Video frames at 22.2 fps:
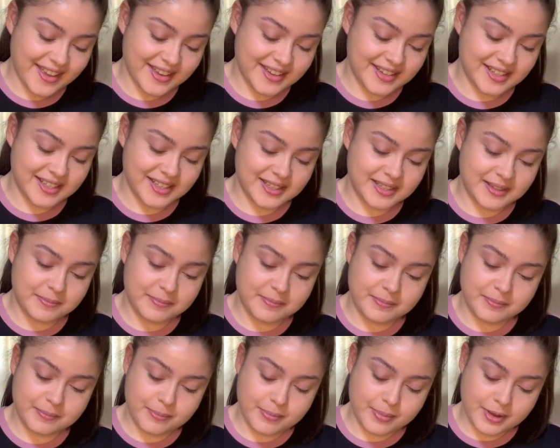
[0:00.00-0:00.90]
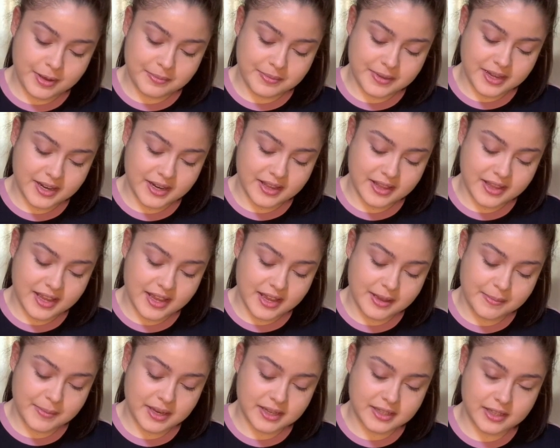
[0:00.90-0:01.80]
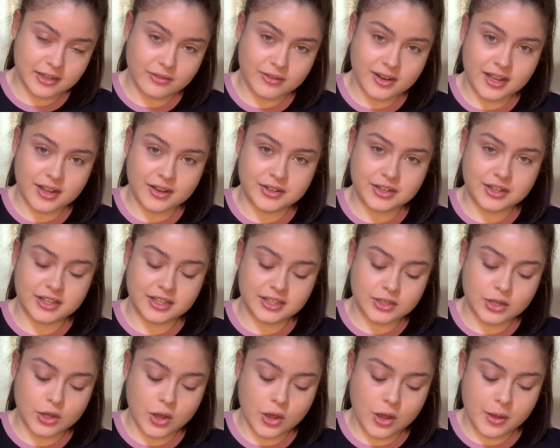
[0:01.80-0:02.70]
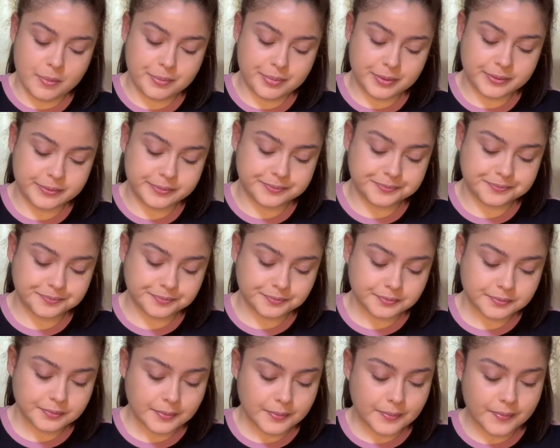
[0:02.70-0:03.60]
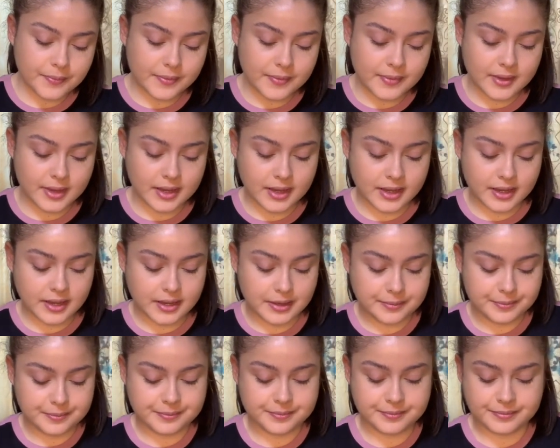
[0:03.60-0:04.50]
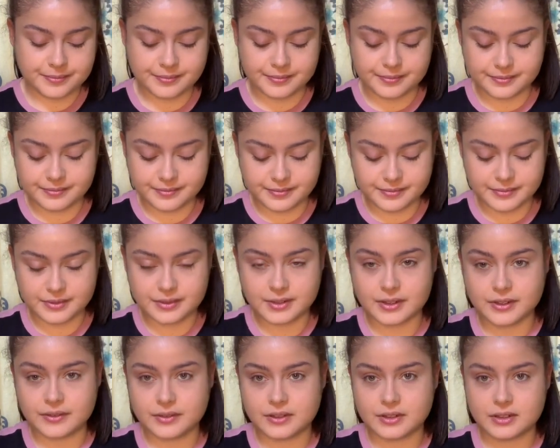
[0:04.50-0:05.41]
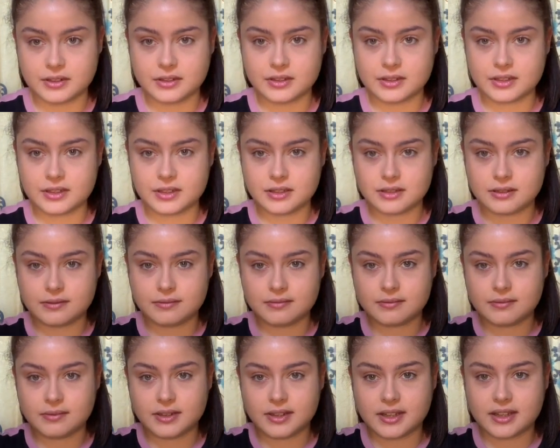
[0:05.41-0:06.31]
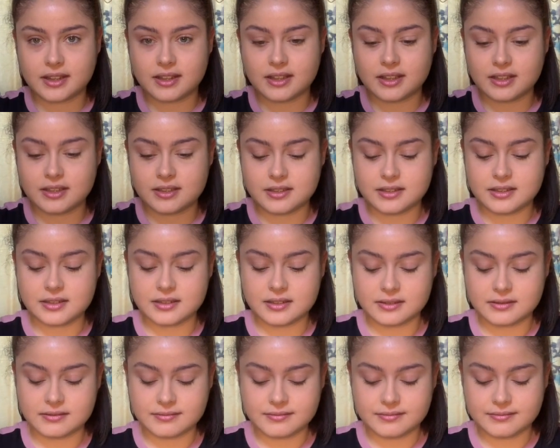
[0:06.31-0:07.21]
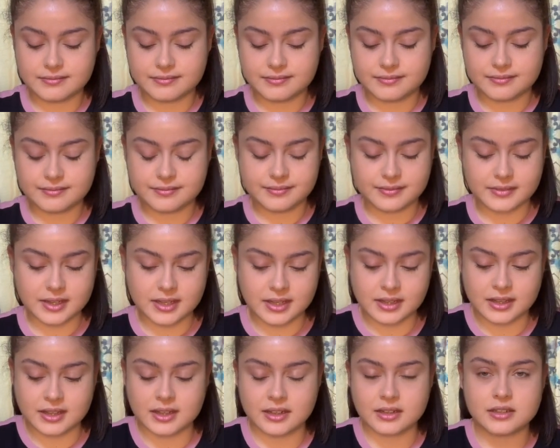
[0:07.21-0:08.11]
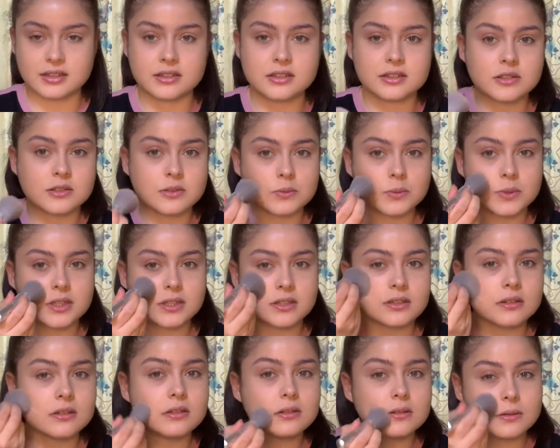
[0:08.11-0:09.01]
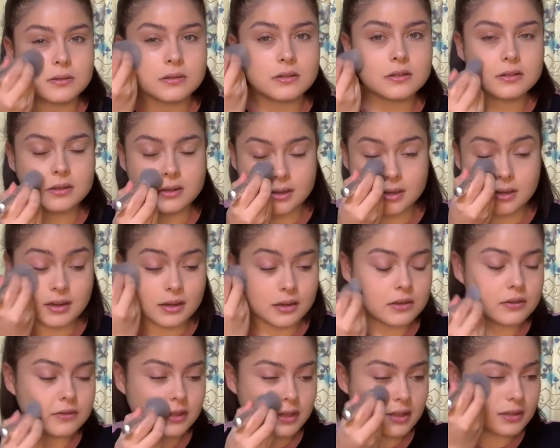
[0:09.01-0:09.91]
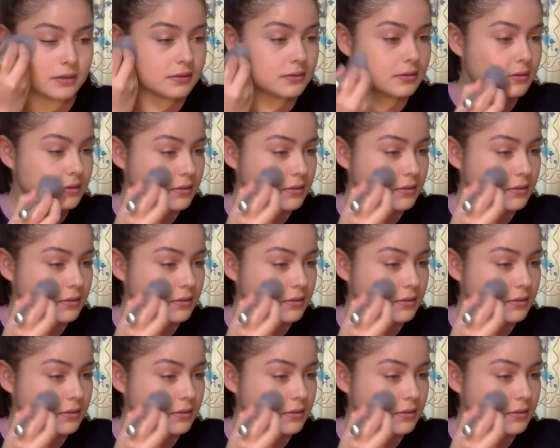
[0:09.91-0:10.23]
And just pop that in there, mix it around in the top, just like this. And then just swish it all over